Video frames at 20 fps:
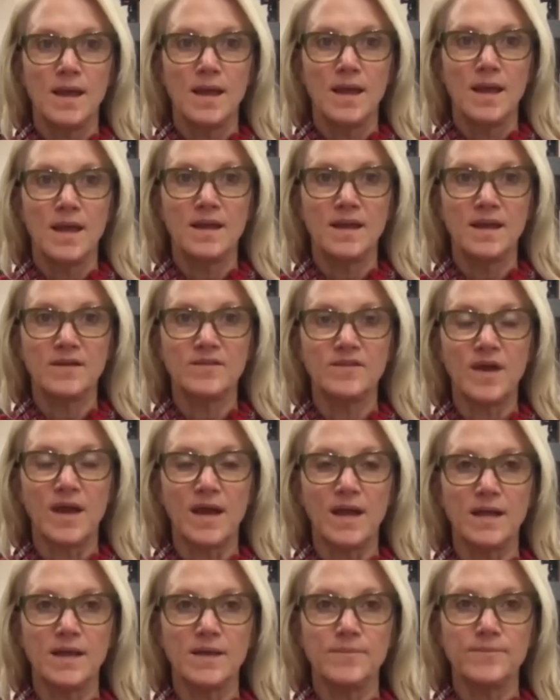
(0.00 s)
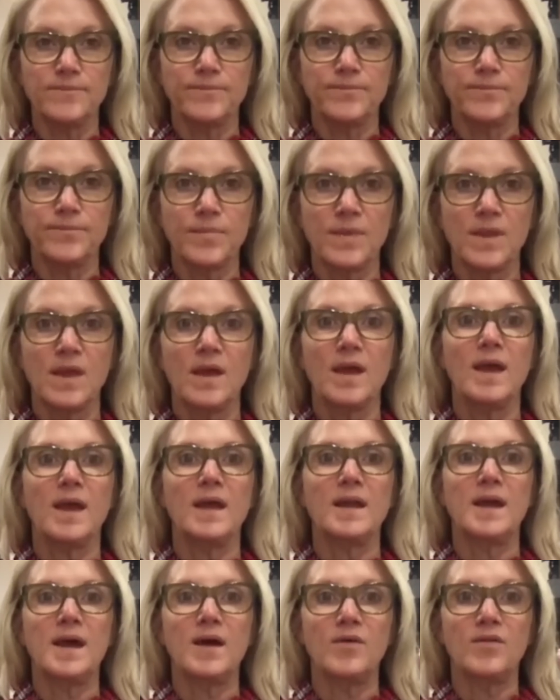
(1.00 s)
and anxiety, and
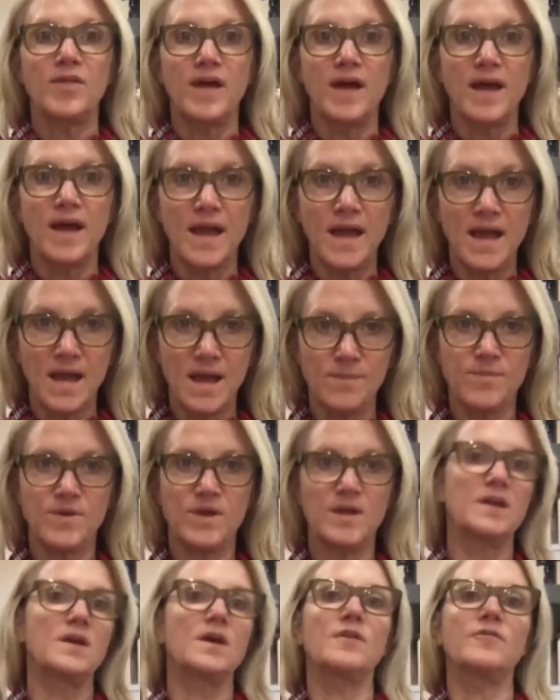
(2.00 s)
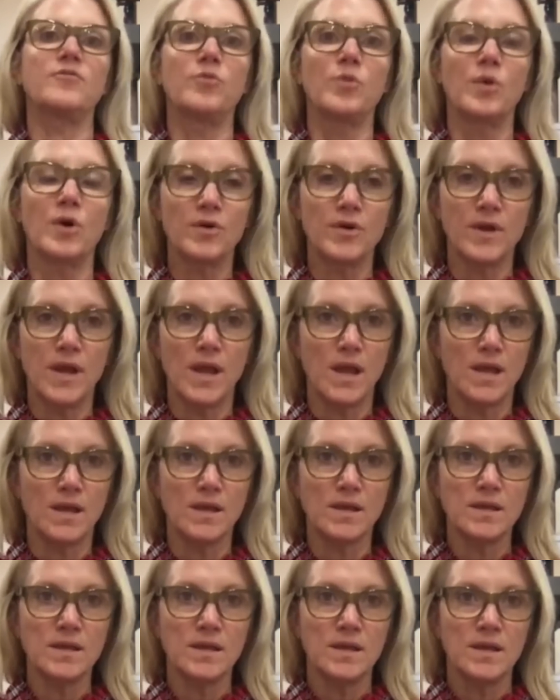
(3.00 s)
how the habit of
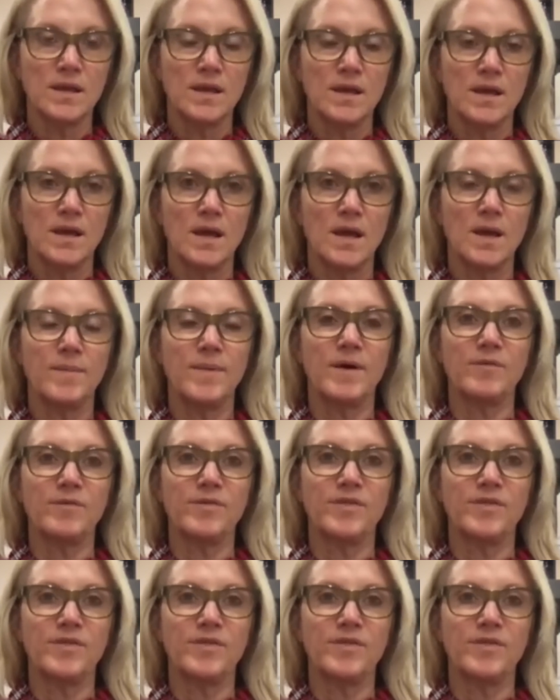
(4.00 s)
worrying about